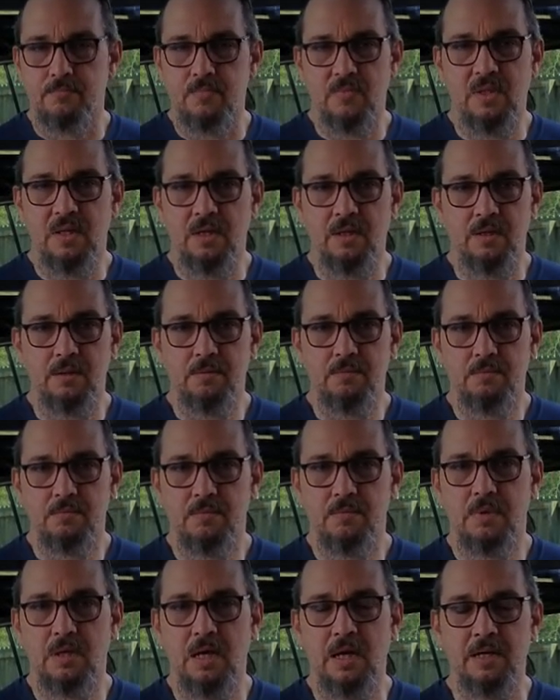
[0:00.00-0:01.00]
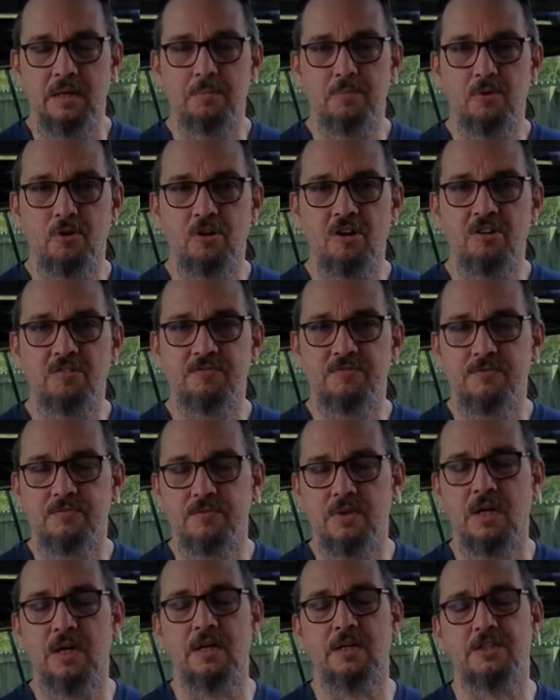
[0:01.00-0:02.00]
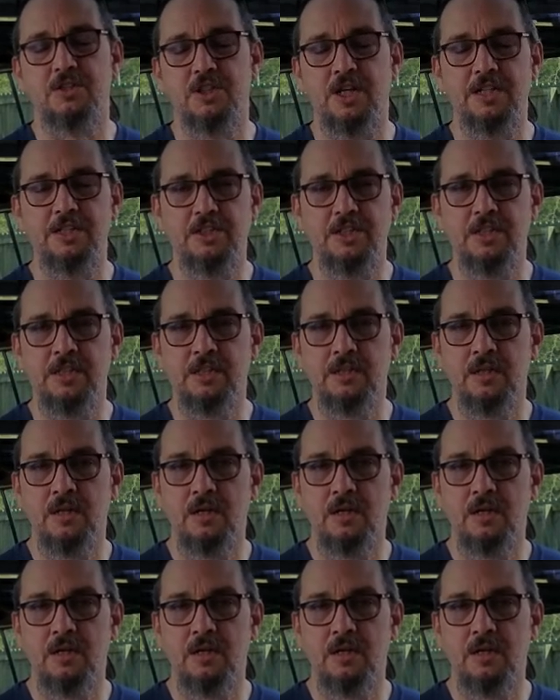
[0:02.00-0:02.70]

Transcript: then I can put off changing